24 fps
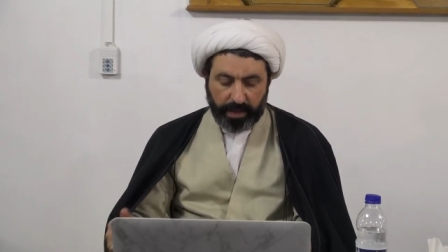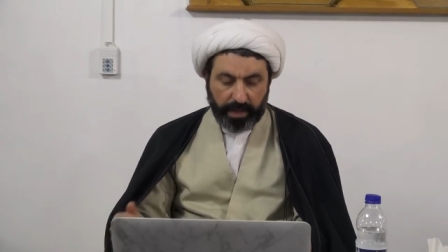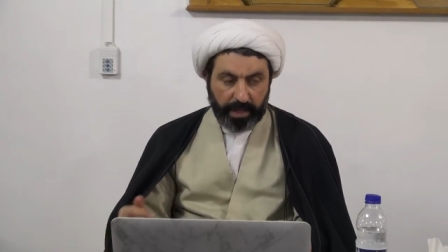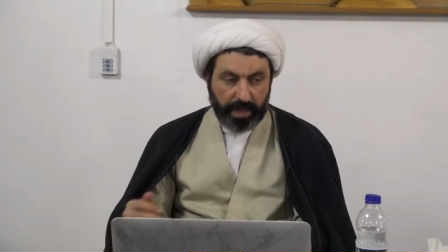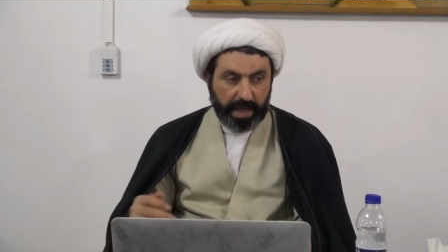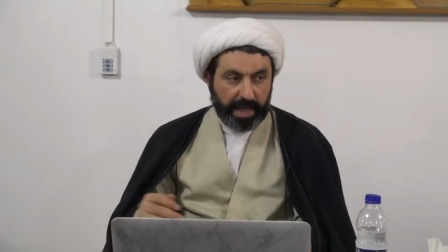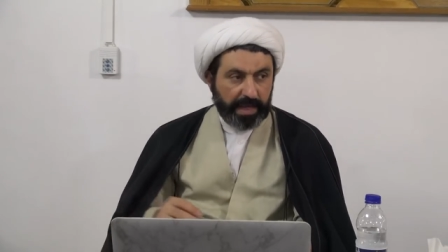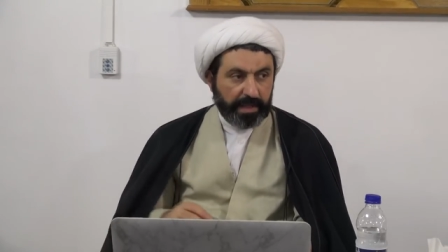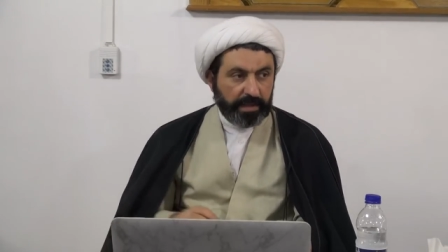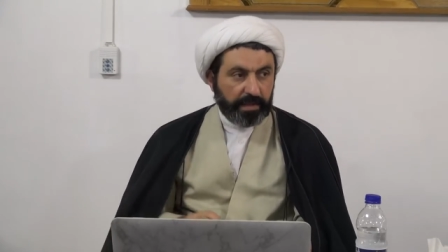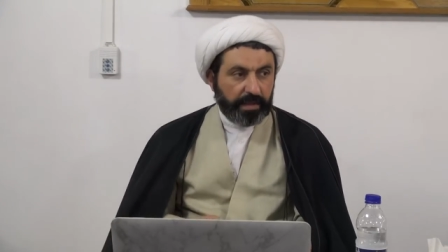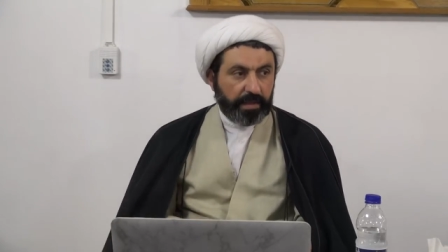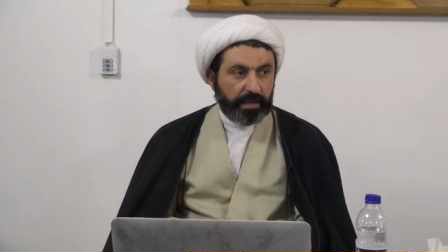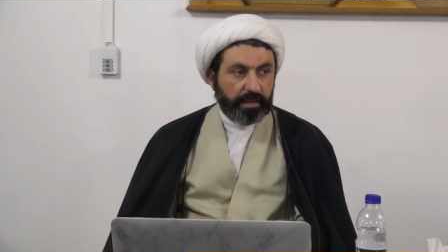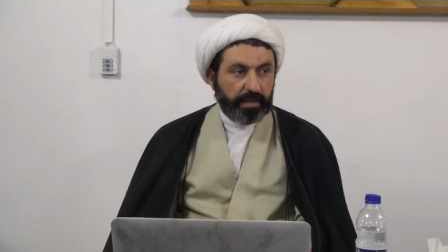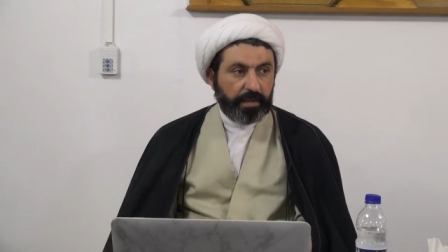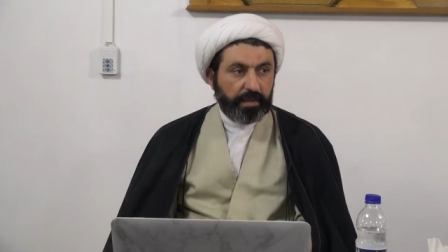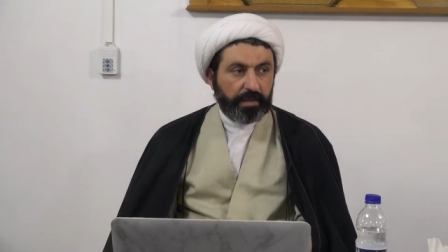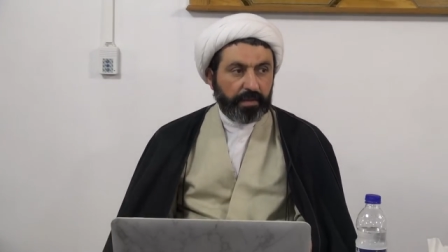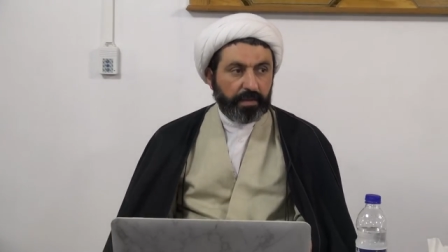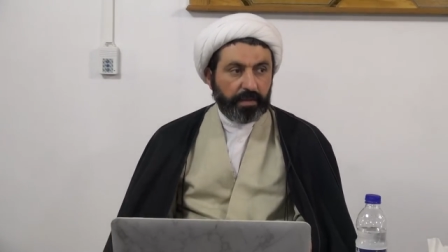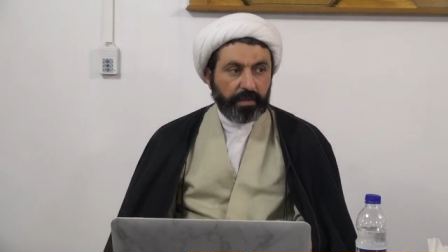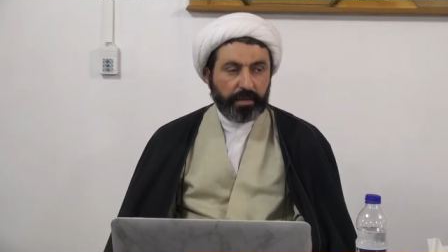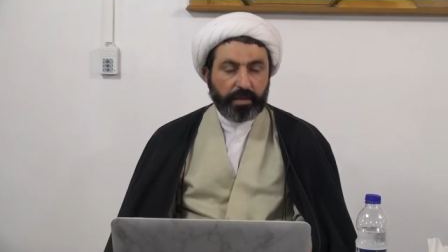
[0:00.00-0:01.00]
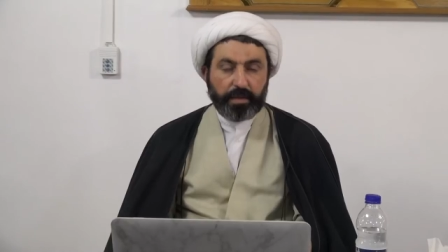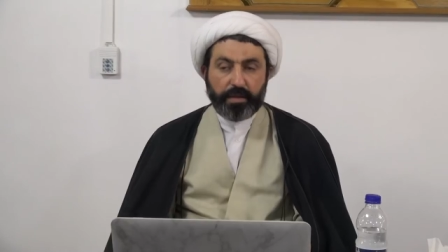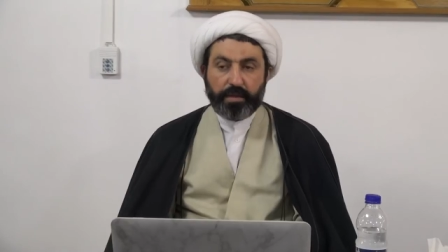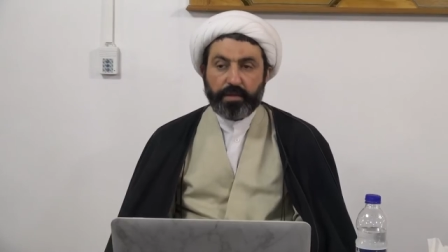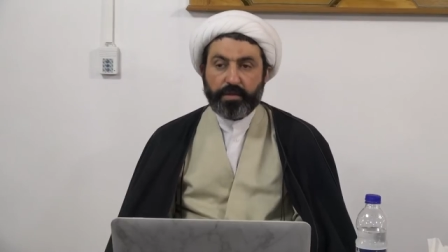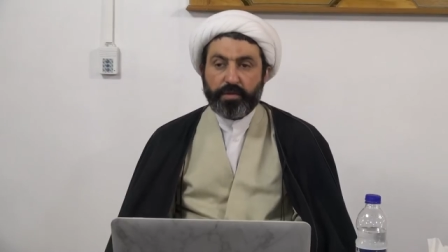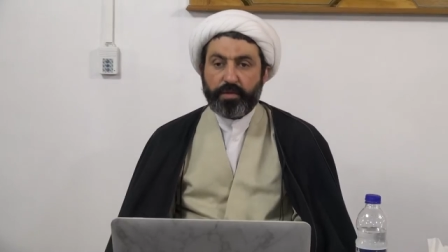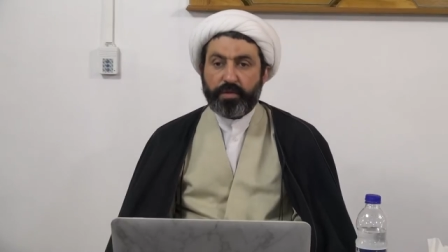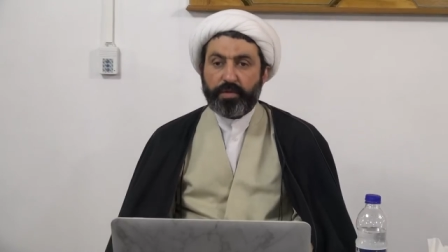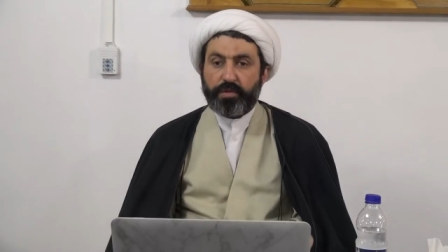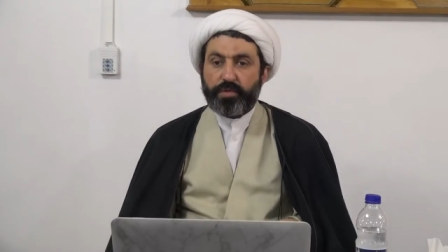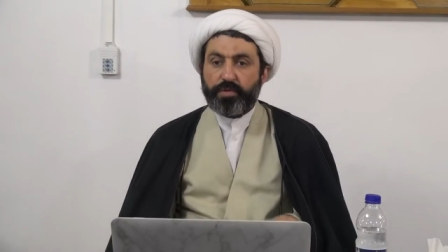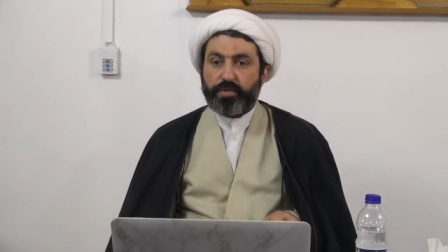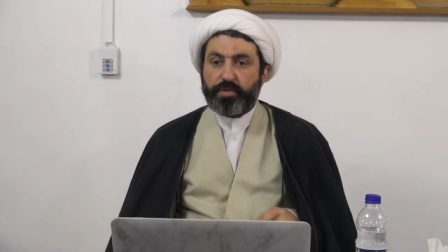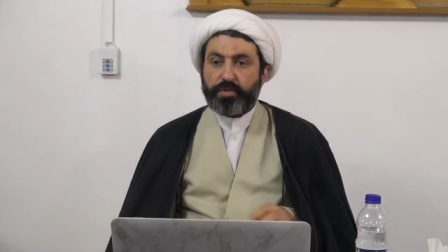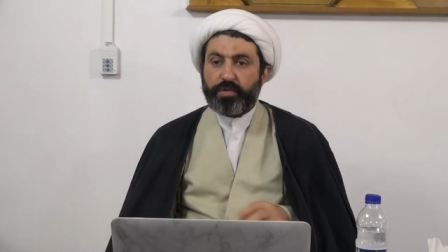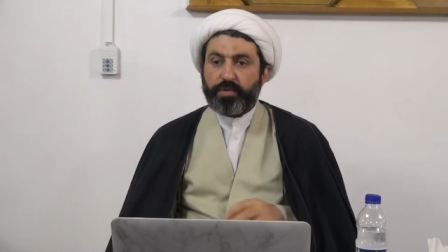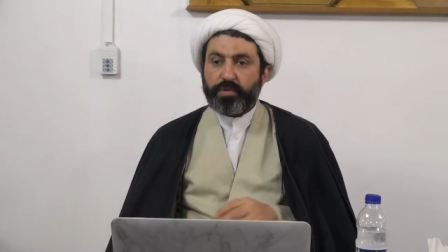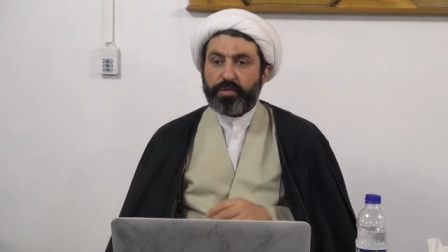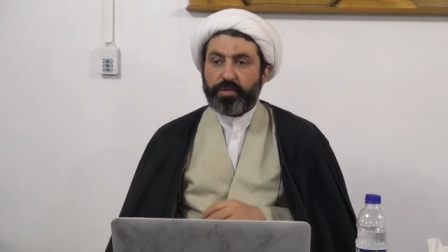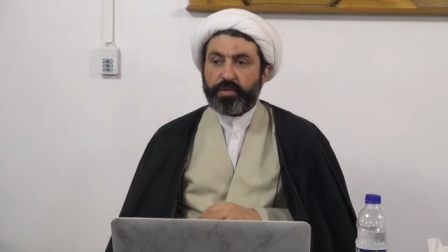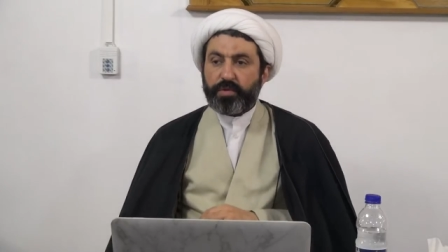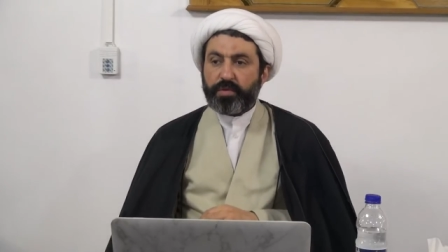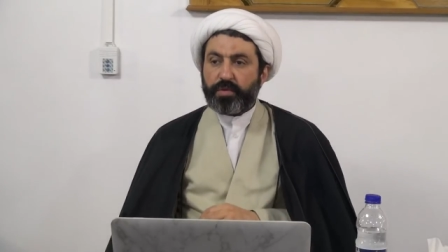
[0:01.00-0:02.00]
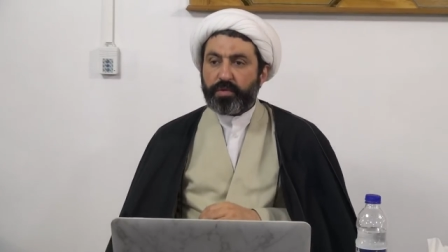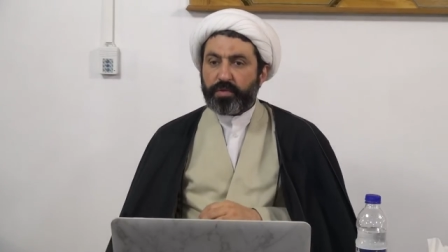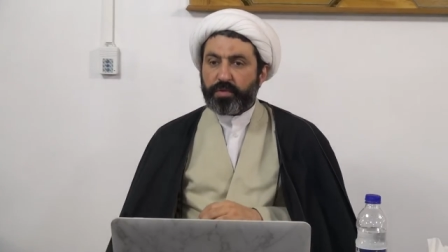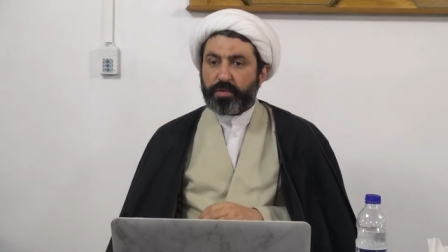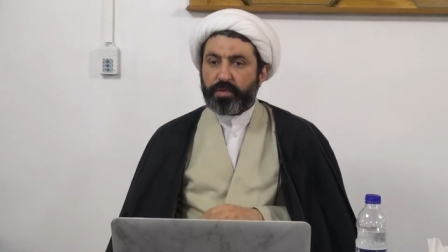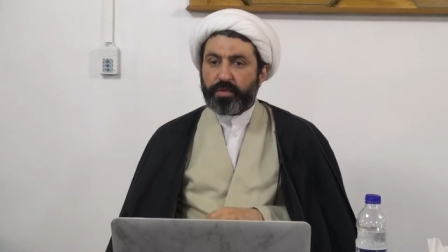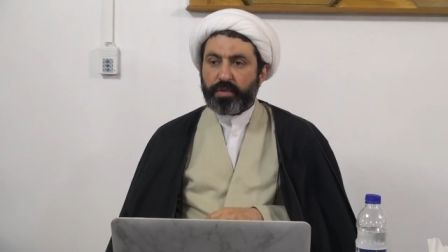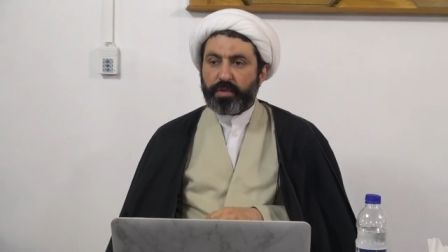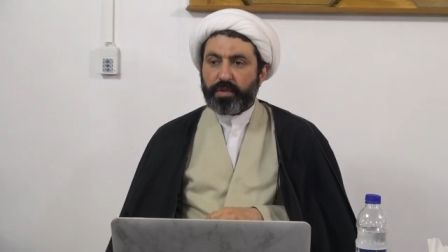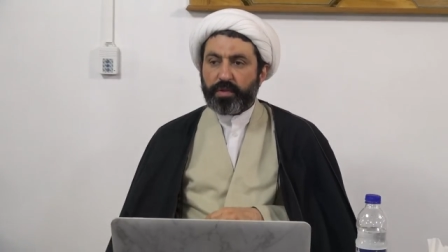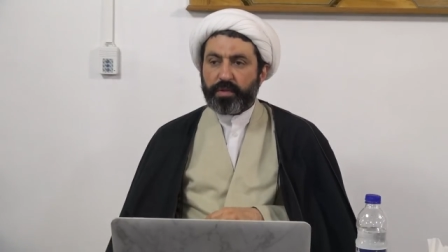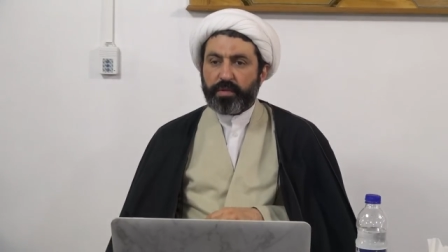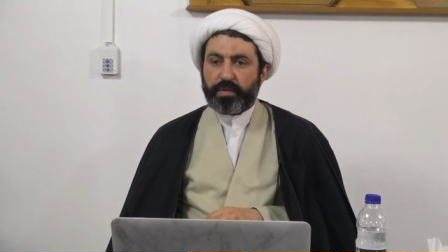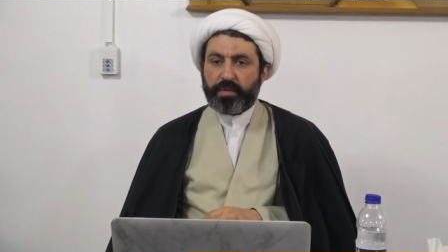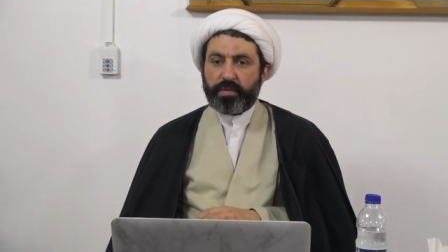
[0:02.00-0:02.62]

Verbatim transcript: And uh,